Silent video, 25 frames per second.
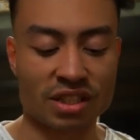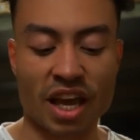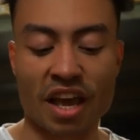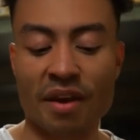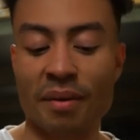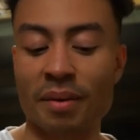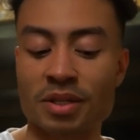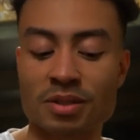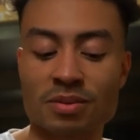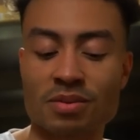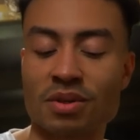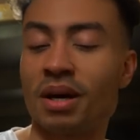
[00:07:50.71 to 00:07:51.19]

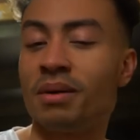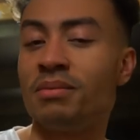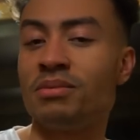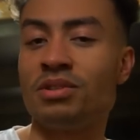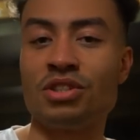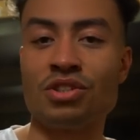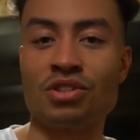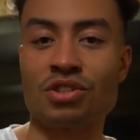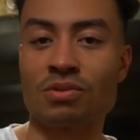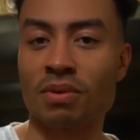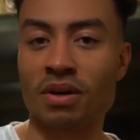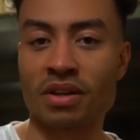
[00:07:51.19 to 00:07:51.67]
gave me some time to
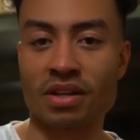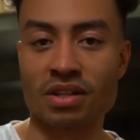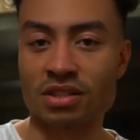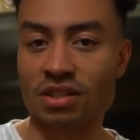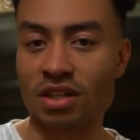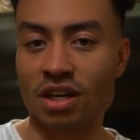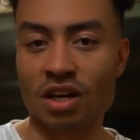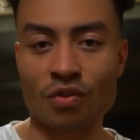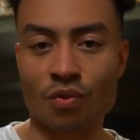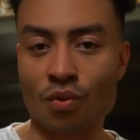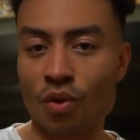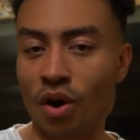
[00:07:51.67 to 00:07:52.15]
do some other
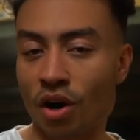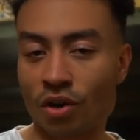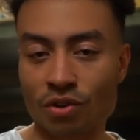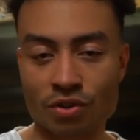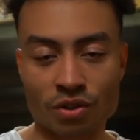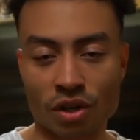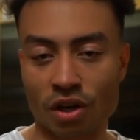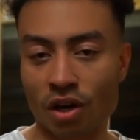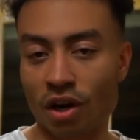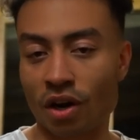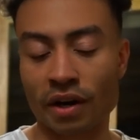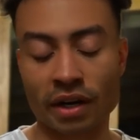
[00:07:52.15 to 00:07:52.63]
stuff, work on
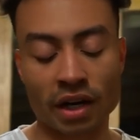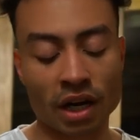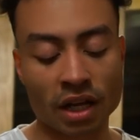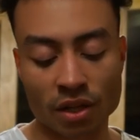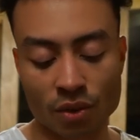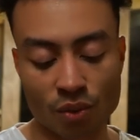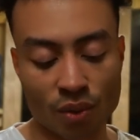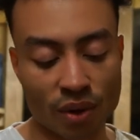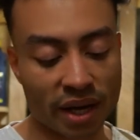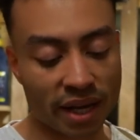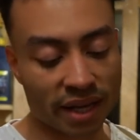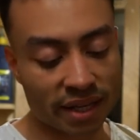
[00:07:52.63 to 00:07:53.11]
the car in
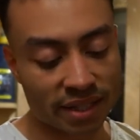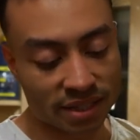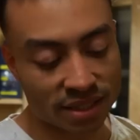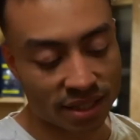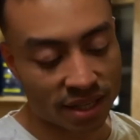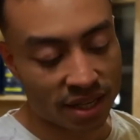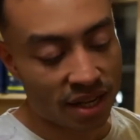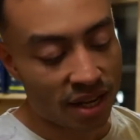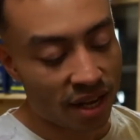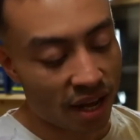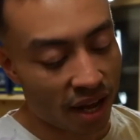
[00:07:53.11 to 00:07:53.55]
other ways,